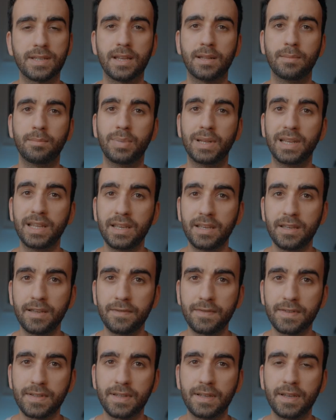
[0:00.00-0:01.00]
and
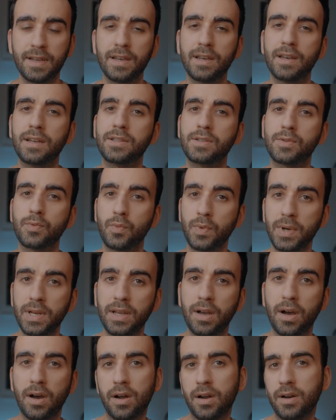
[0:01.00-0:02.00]
beliefs, it's really
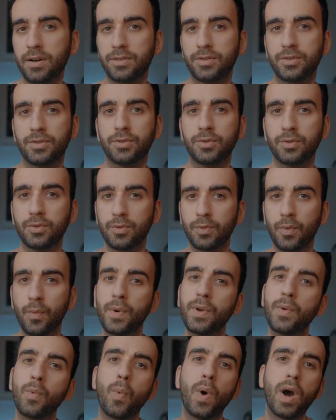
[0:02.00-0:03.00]
hard to
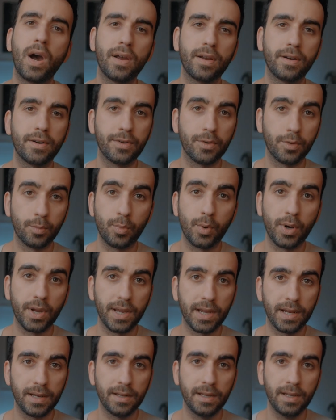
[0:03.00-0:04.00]
rewire your
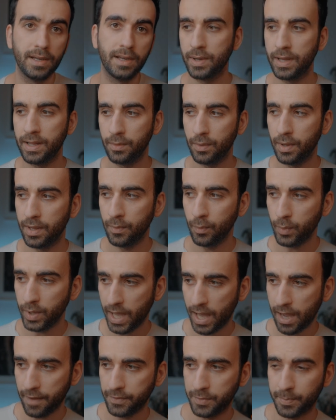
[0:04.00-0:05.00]
brain, and we
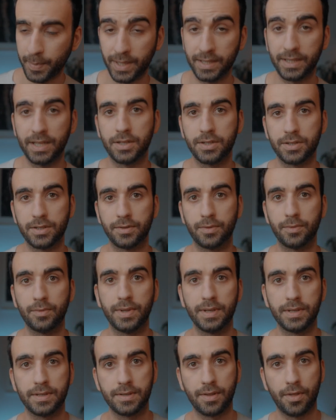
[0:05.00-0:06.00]
have to pay attention to
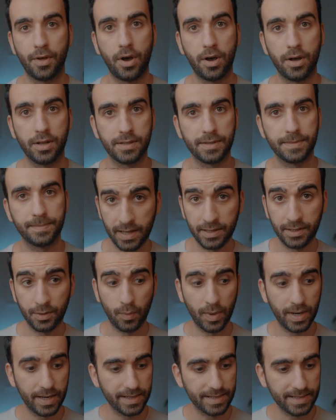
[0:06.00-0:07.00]
these thoughts.
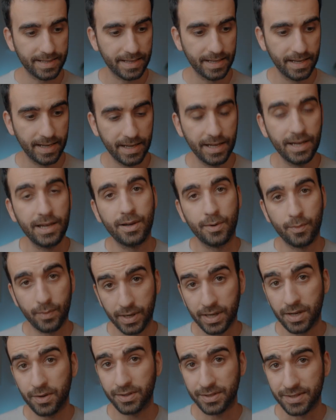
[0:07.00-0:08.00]
Otherwise,
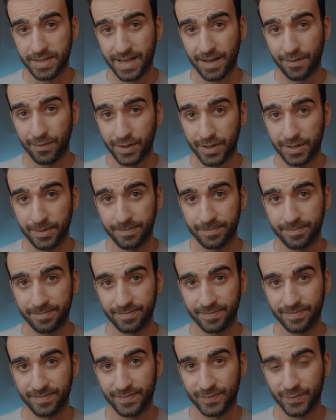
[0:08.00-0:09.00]
we're going to suffer
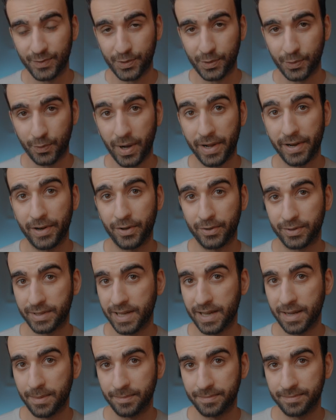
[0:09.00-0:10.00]
for quite a long
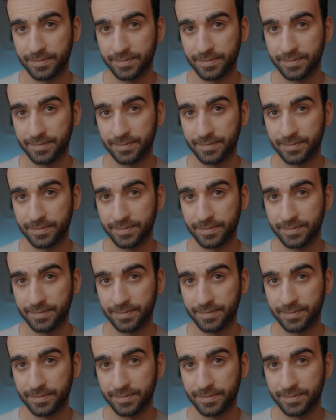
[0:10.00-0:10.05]
time.